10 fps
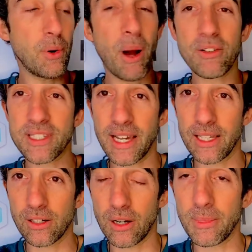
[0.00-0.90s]

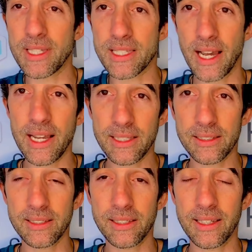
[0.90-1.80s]
outside come inside,
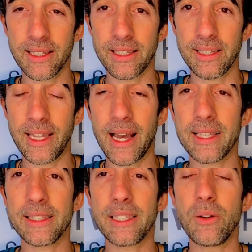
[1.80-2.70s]

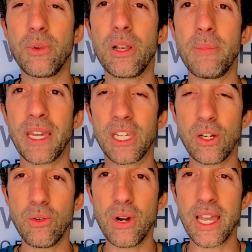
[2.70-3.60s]
that will make
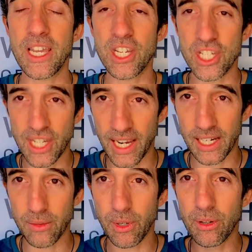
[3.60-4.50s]
you
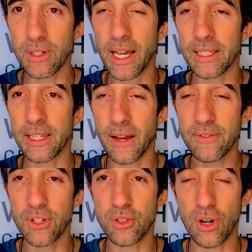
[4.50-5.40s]
shake. We call that an
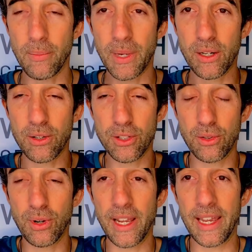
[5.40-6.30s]
after drop because
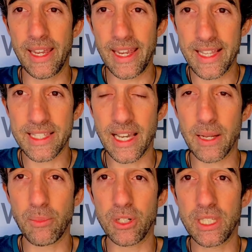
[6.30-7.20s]
your
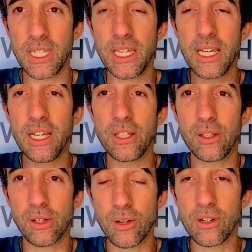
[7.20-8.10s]
inside body,
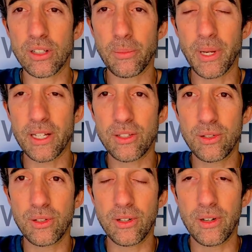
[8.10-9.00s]
the cold temperature,